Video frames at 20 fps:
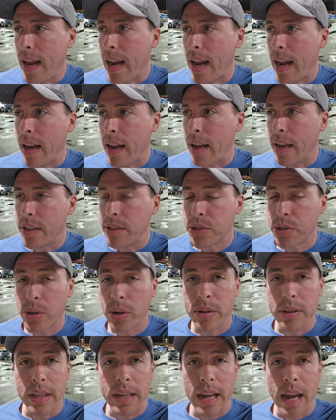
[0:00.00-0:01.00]
And
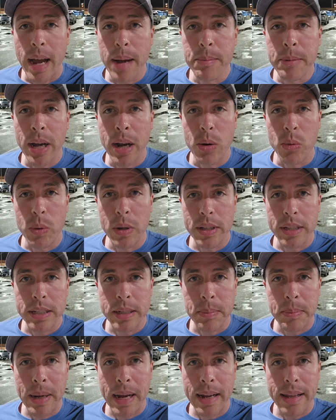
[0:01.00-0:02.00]
certainly I'm not
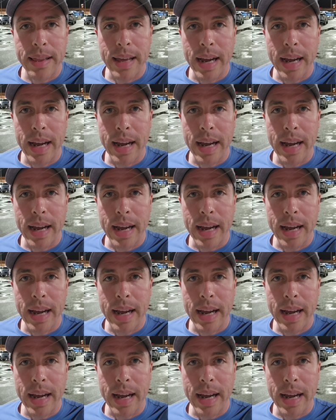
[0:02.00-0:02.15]
willing to pay